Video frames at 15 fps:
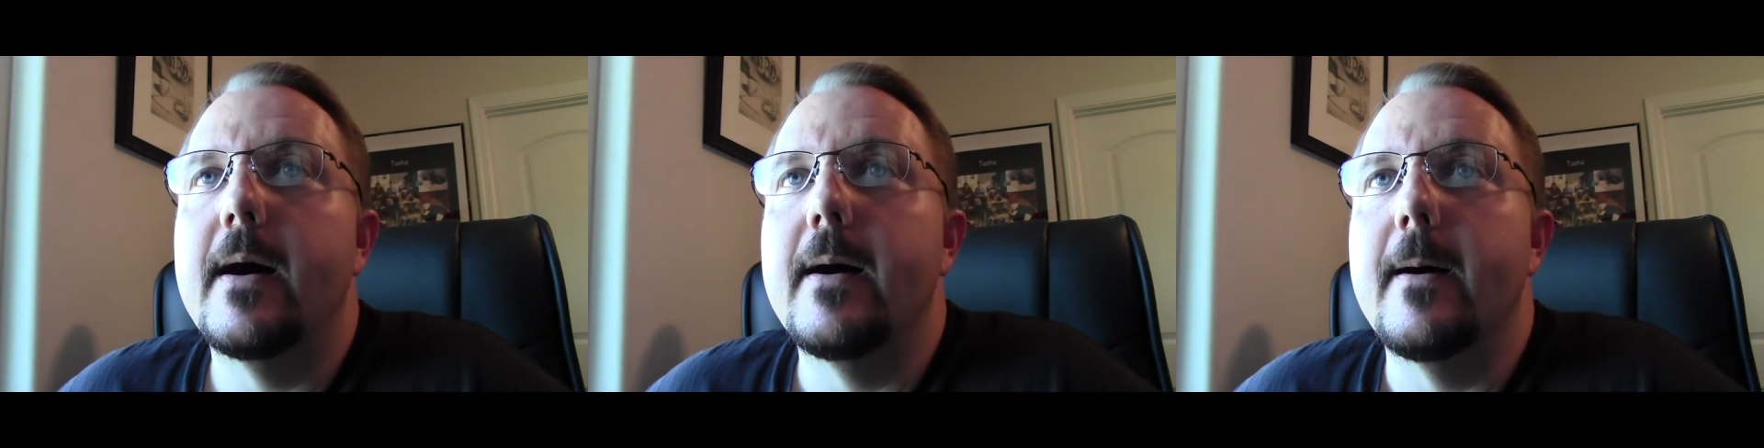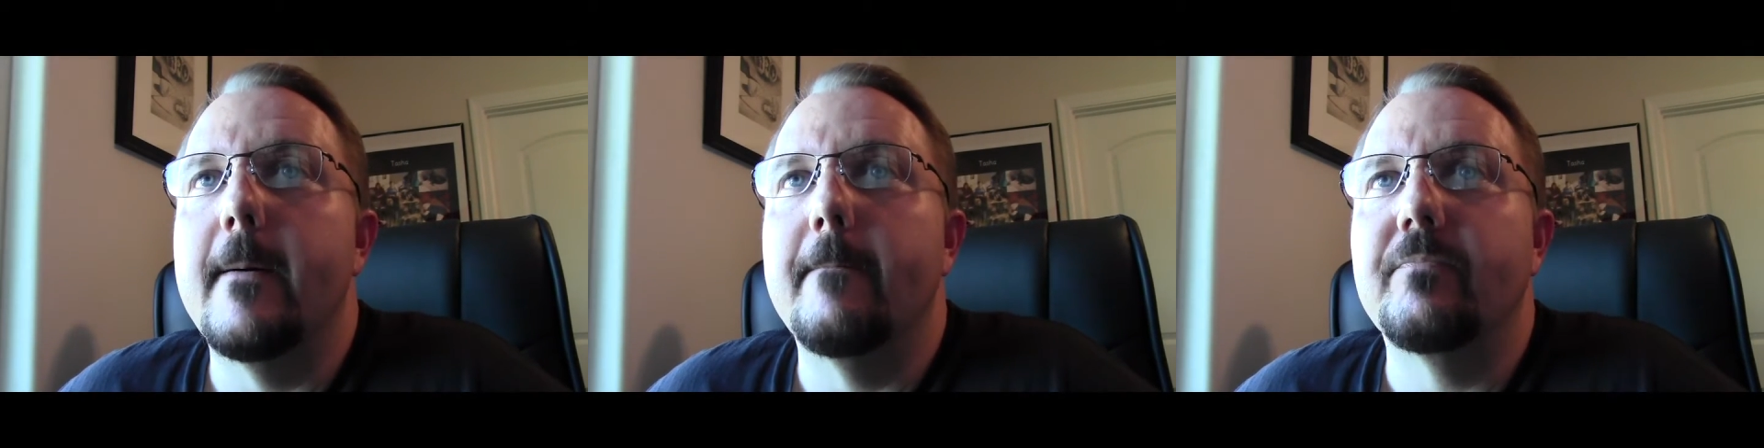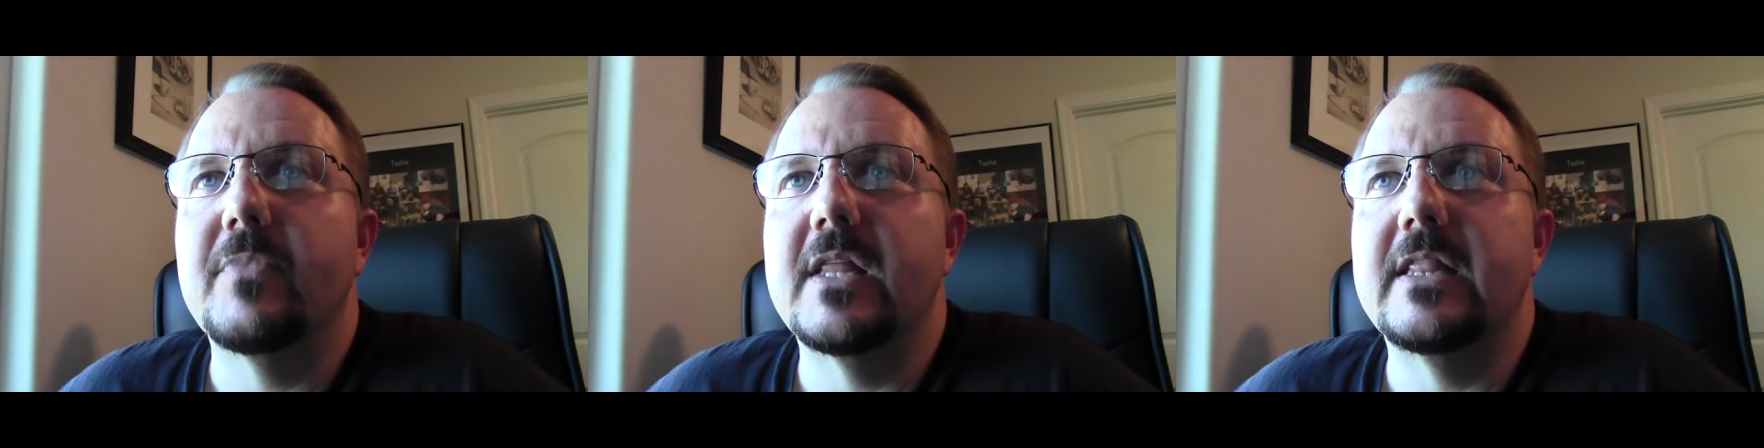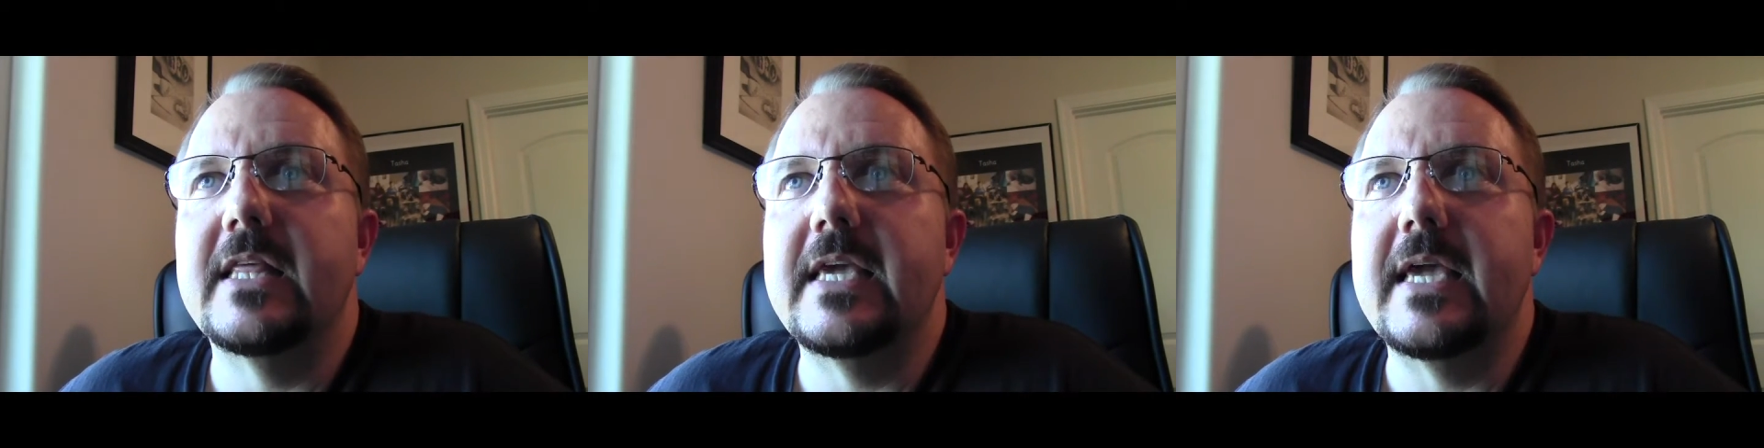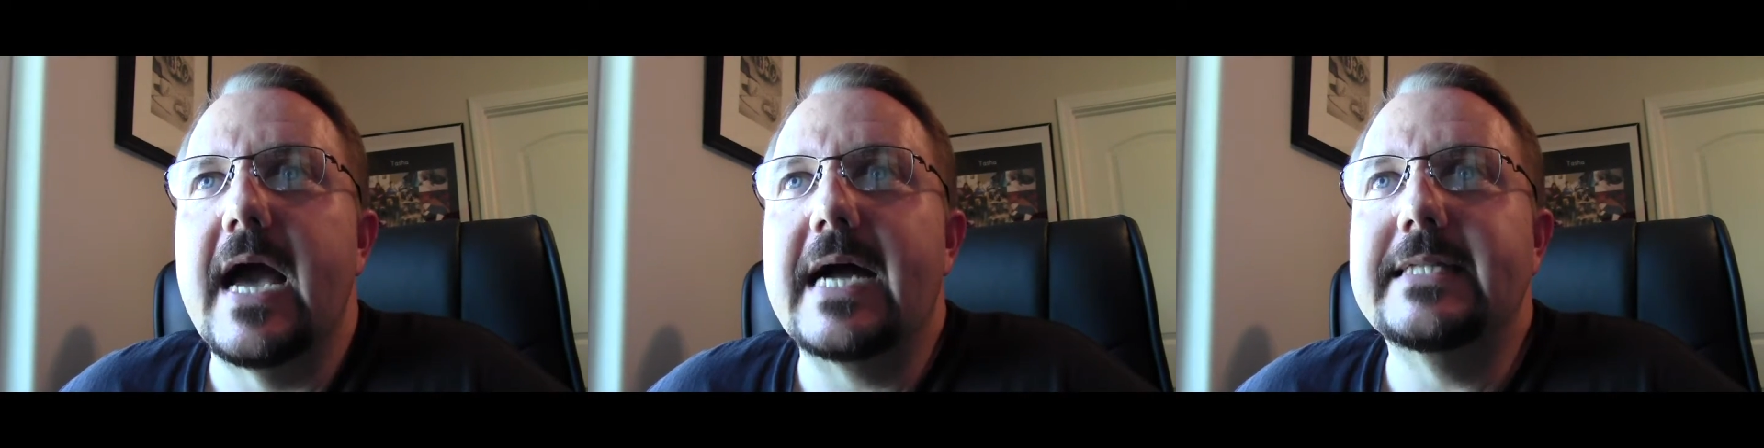
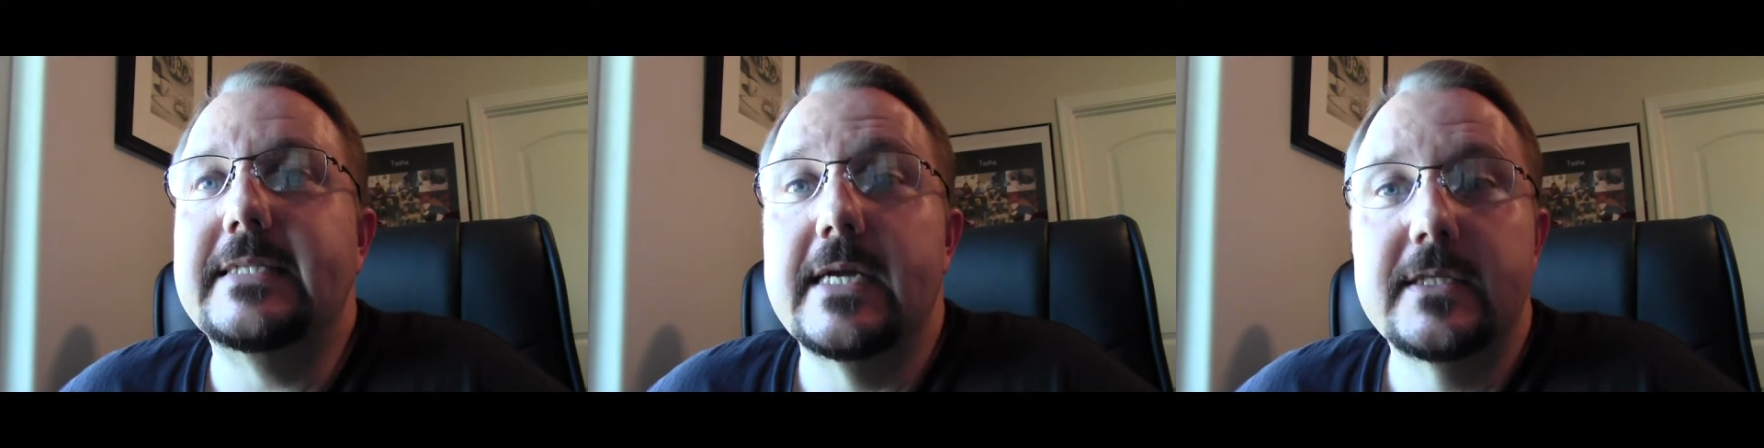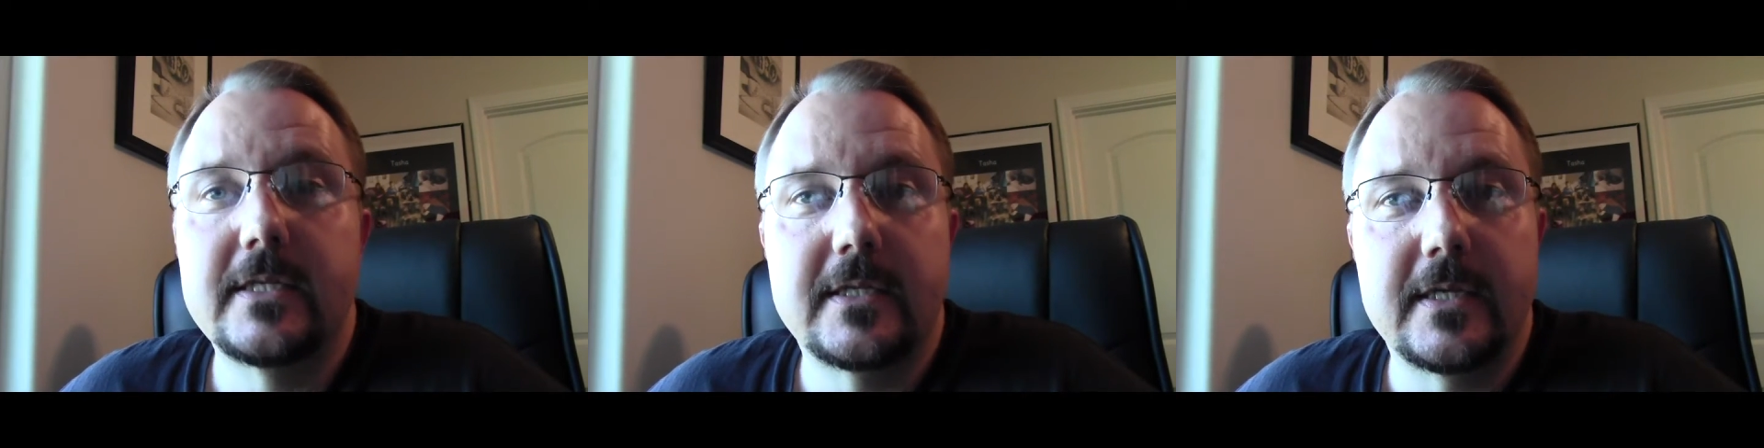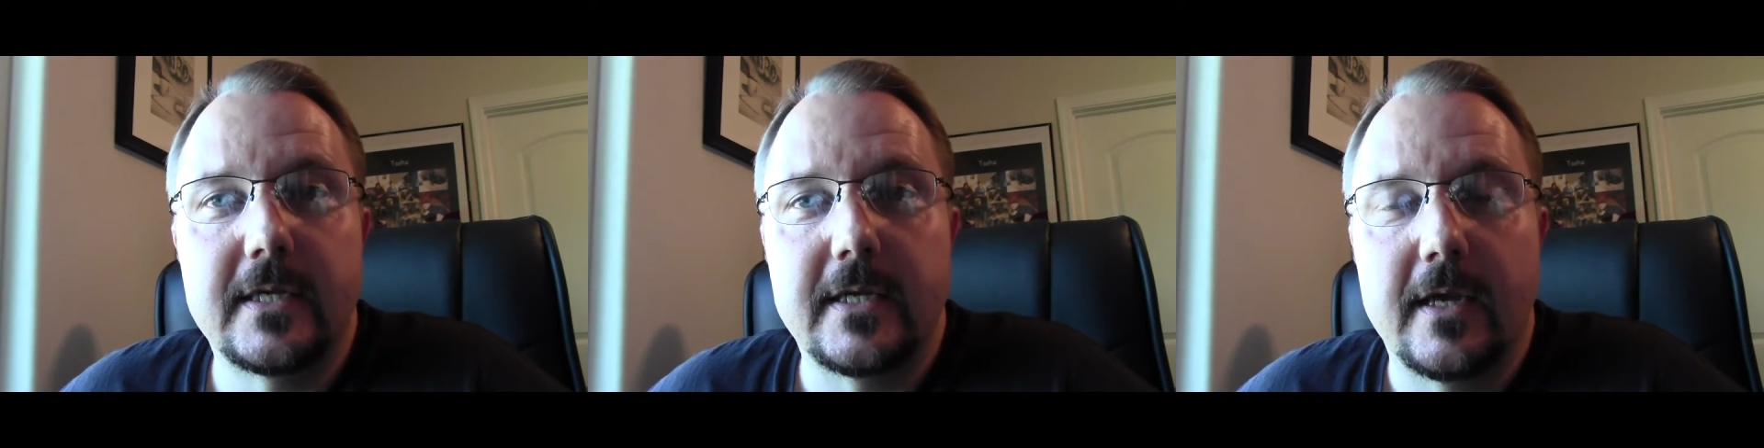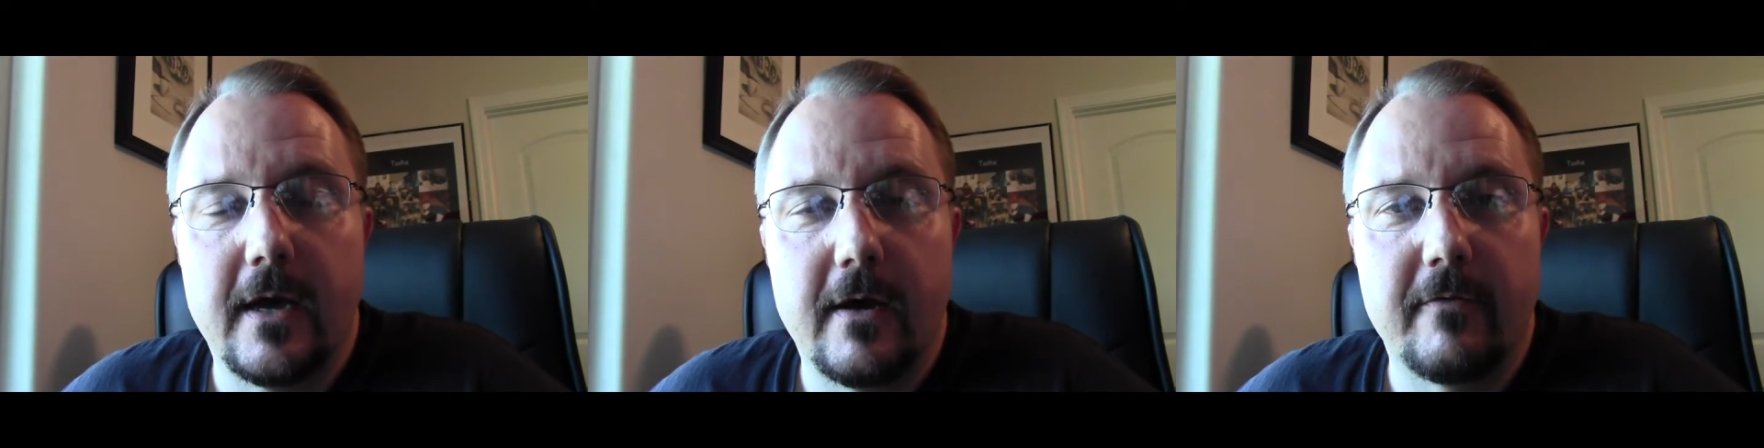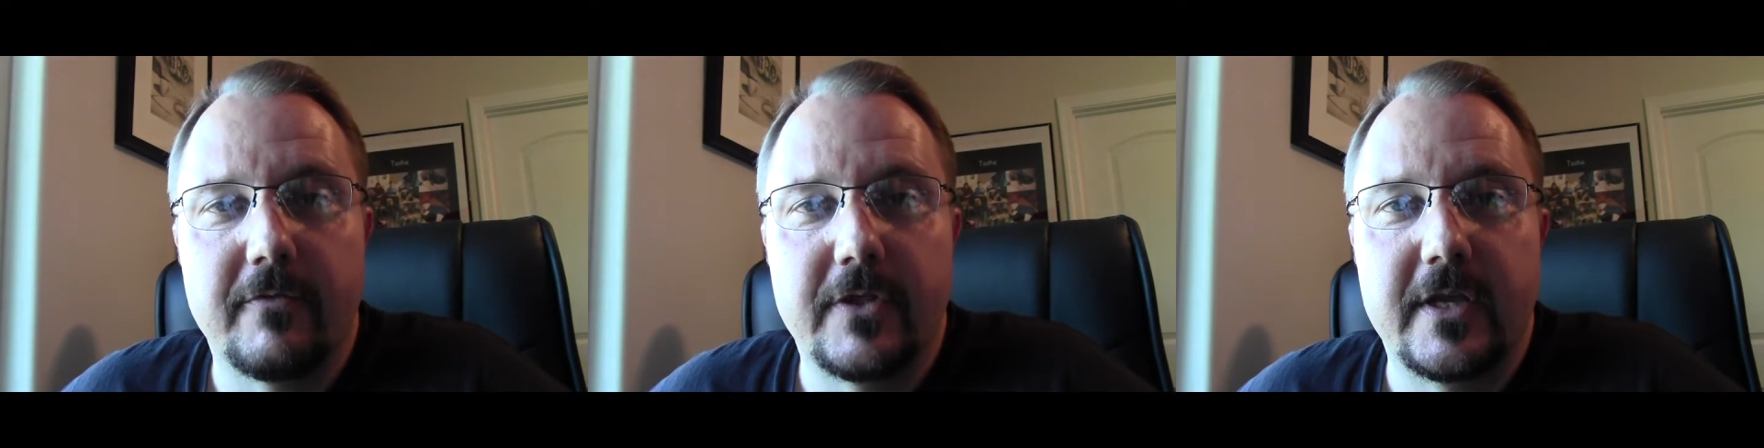The identity
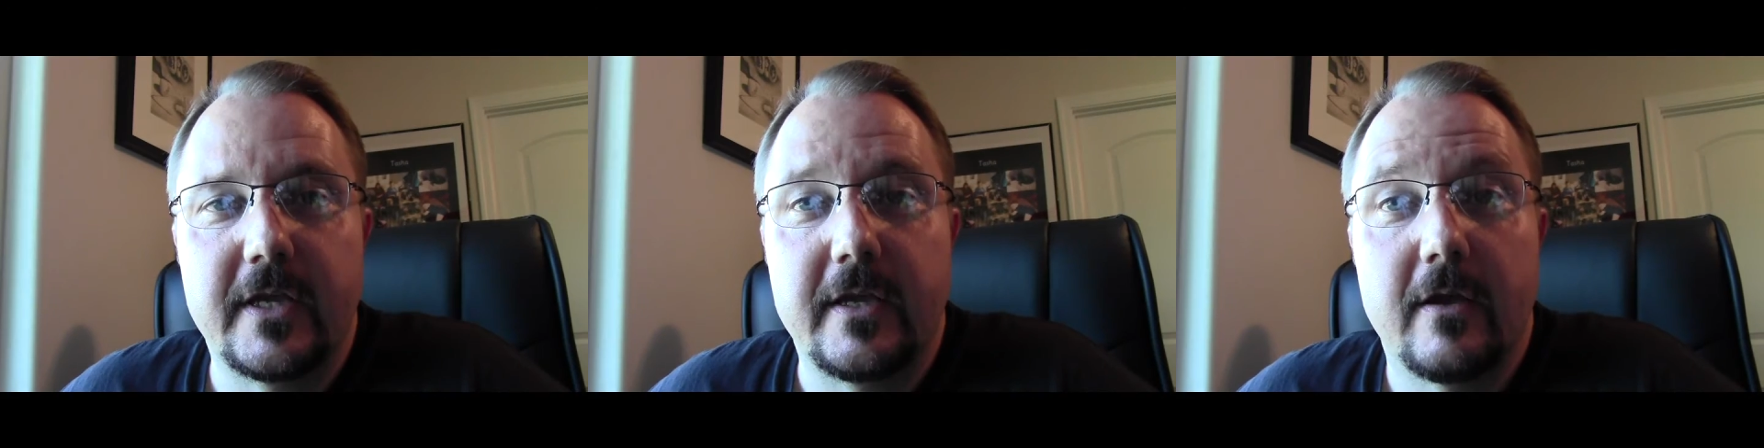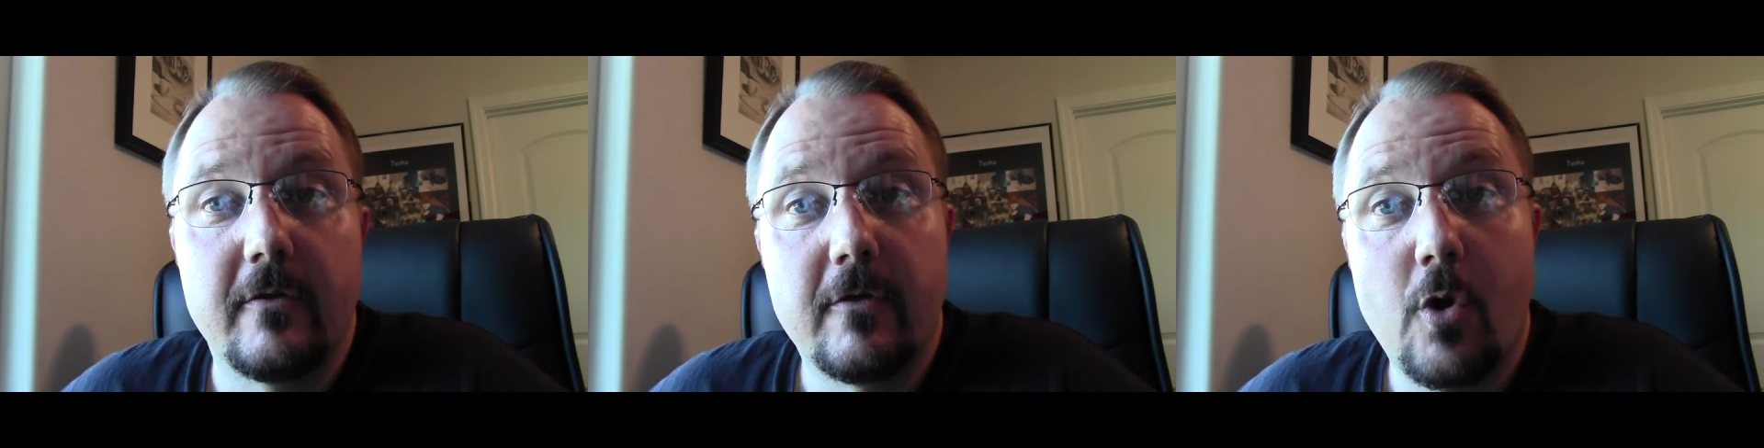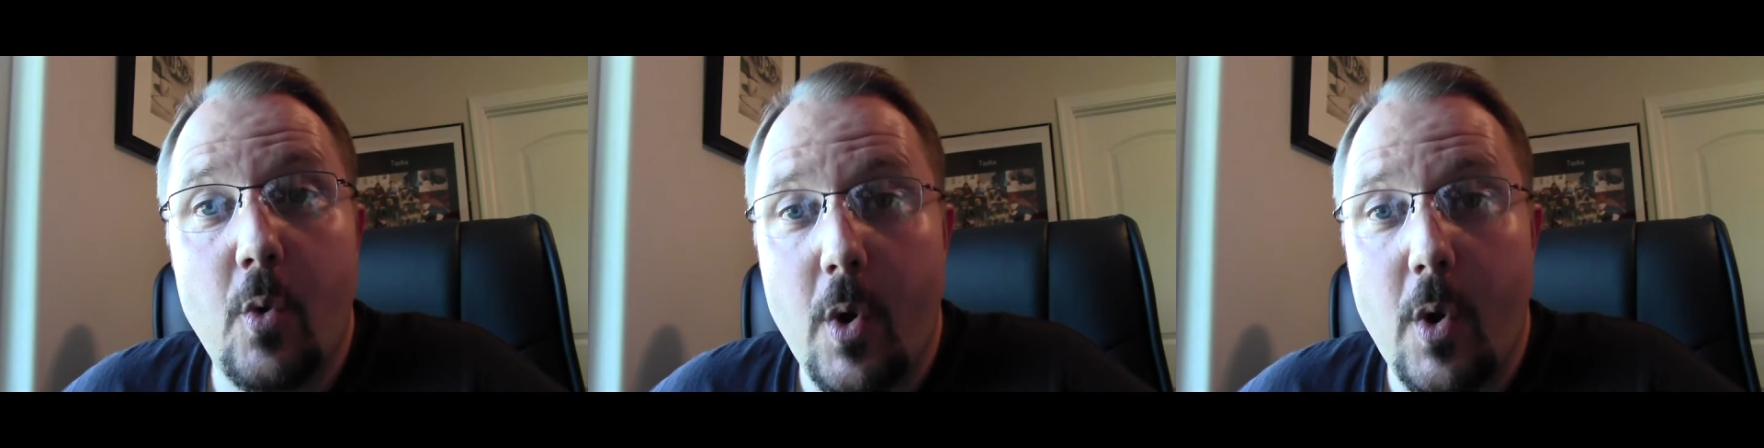of the